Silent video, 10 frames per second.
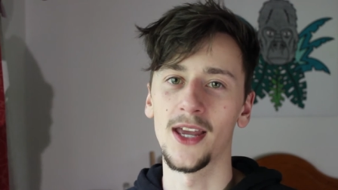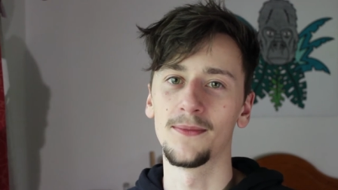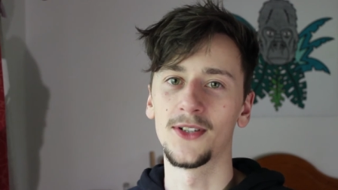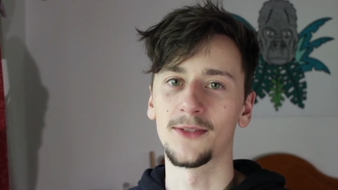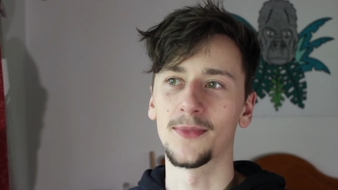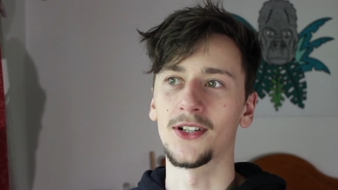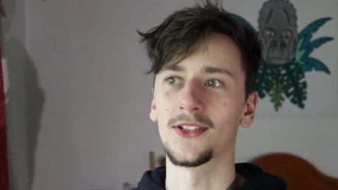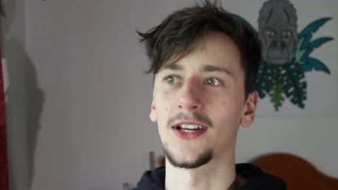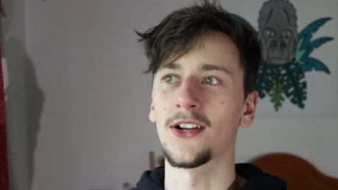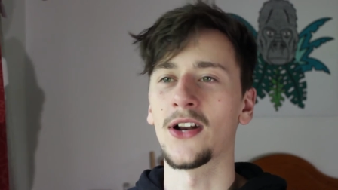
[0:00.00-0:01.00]
them just
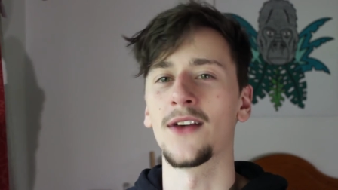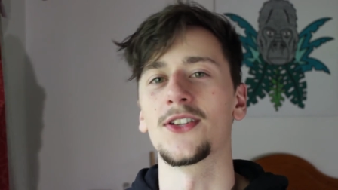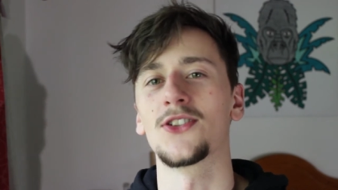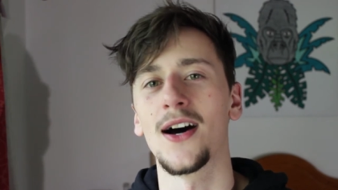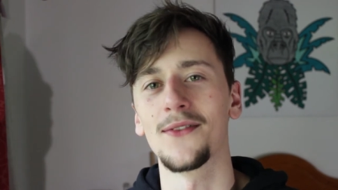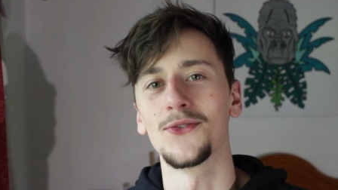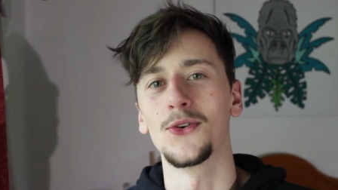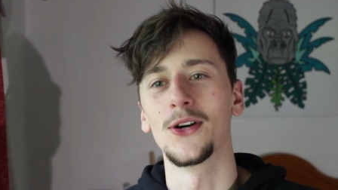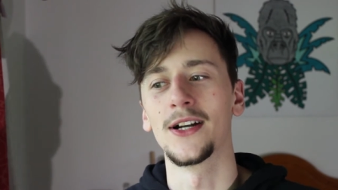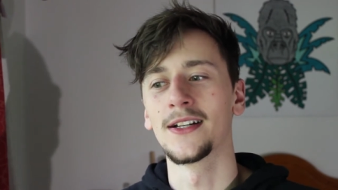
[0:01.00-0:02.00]
because I don't have the time
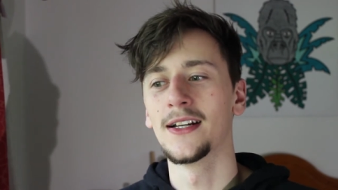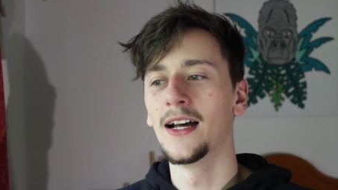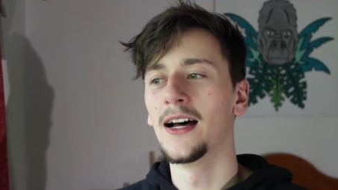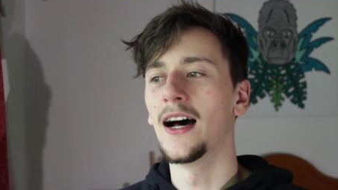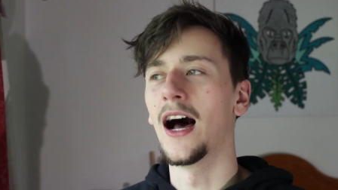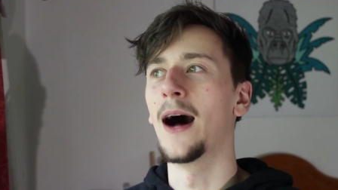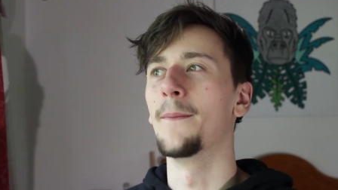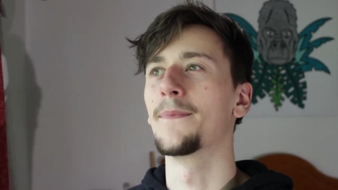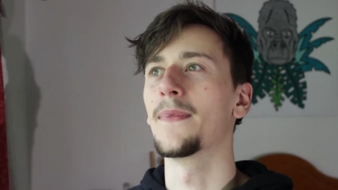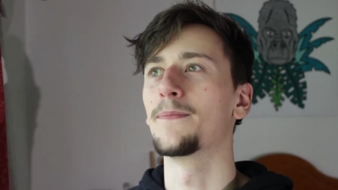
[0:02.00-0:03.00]
for it.
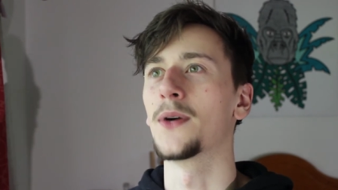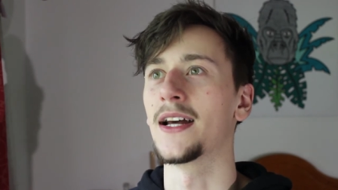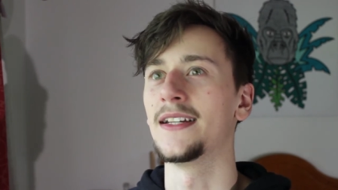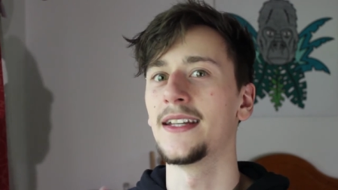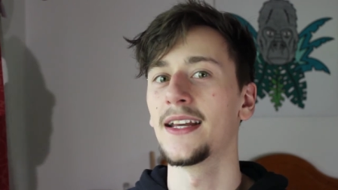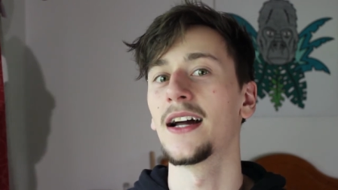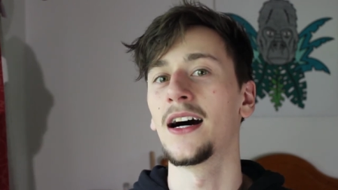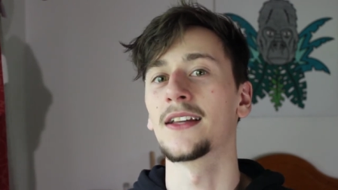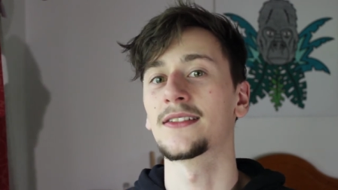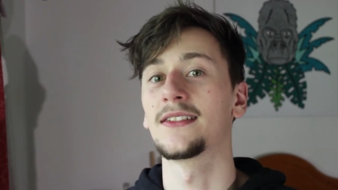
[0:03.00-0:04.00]
Um, but I did
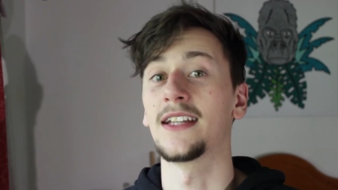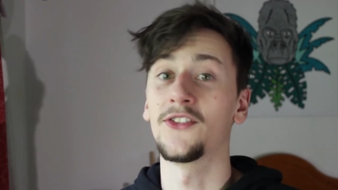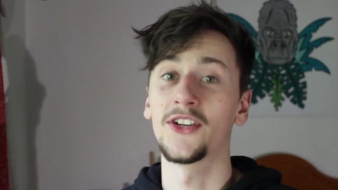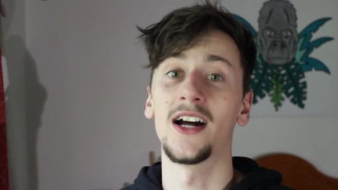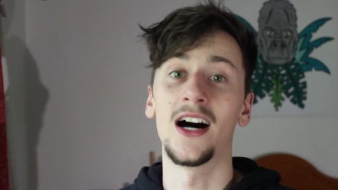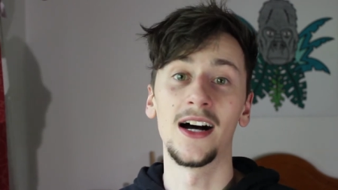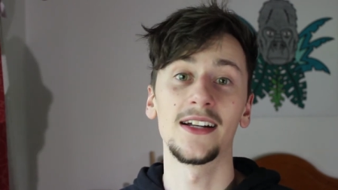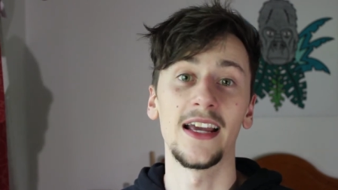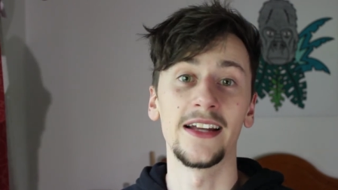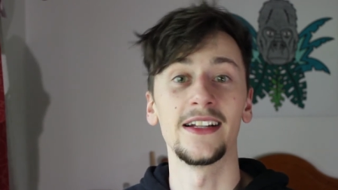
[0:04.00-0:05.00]
ask
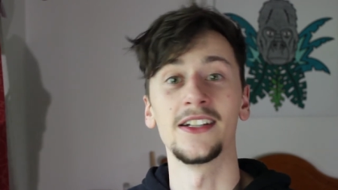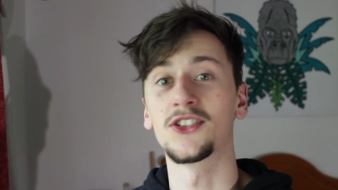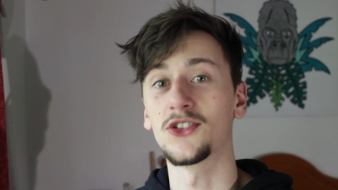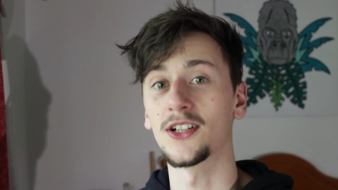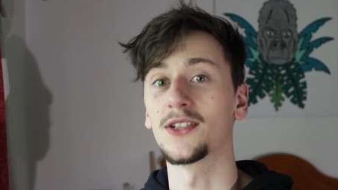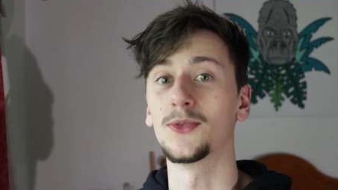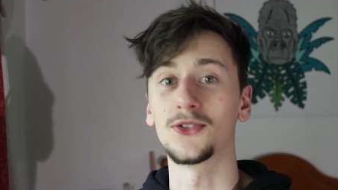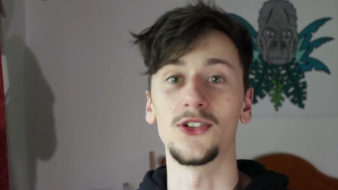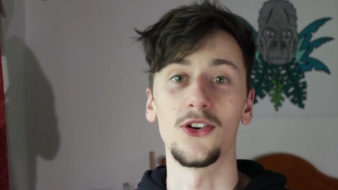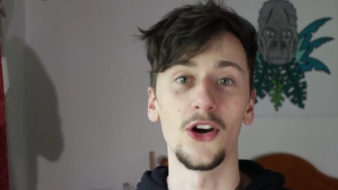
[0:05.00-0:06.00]
DeviantArt and
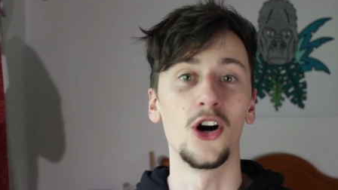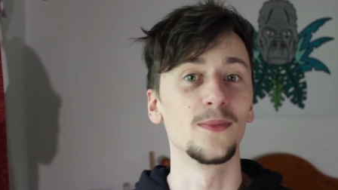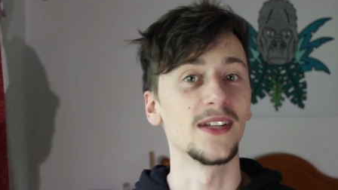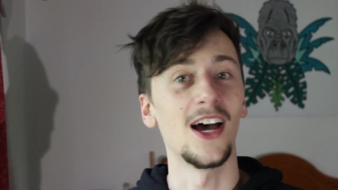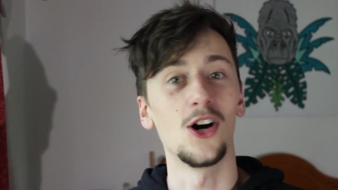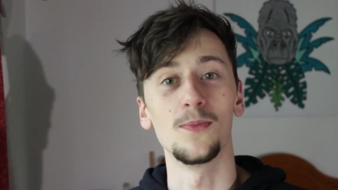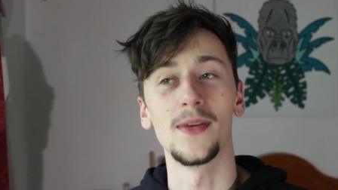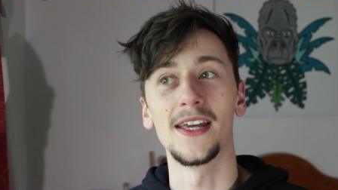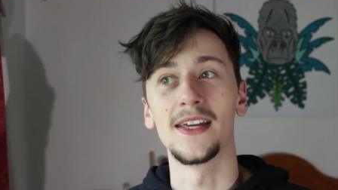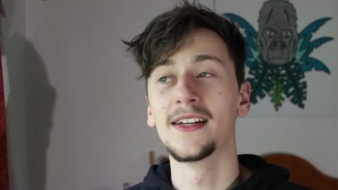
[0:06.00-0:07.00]
Instructables.com to help
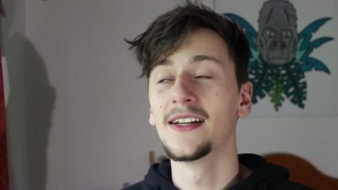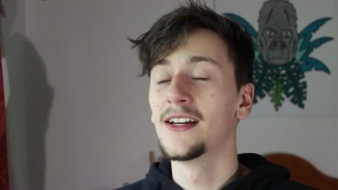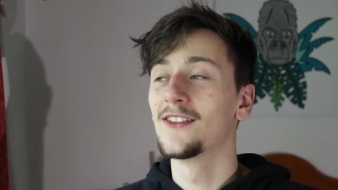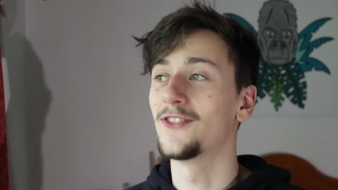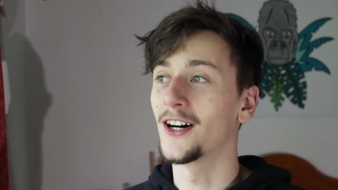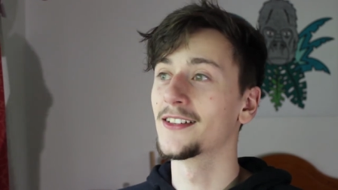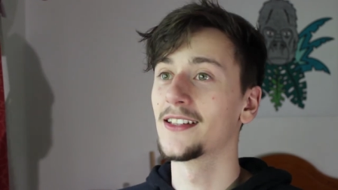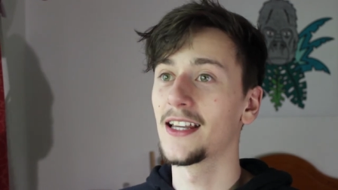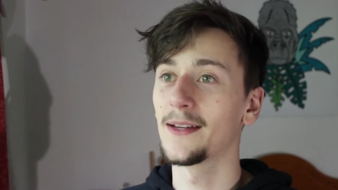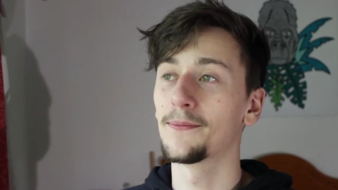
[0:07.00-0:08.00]
me
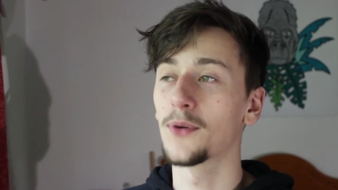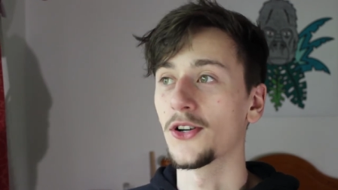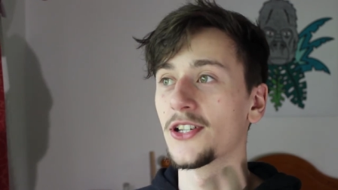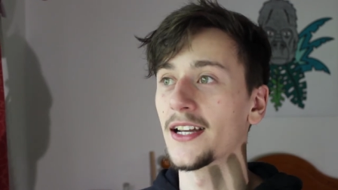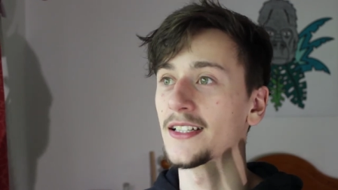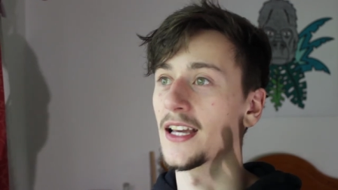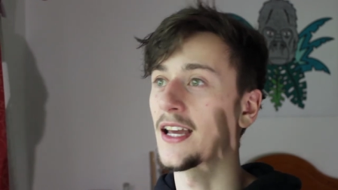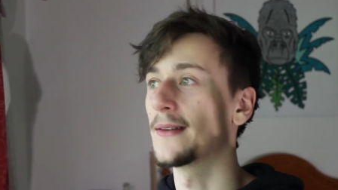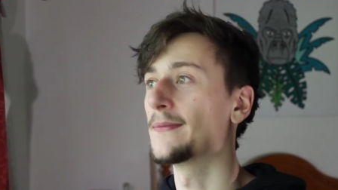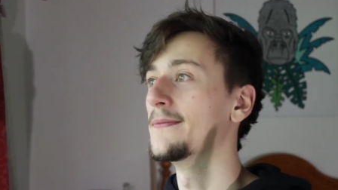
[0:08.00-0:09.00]
fund the project
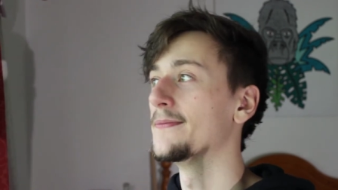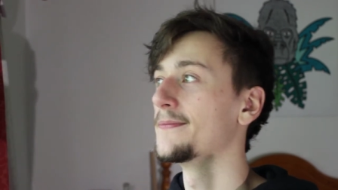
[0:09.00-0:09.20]
and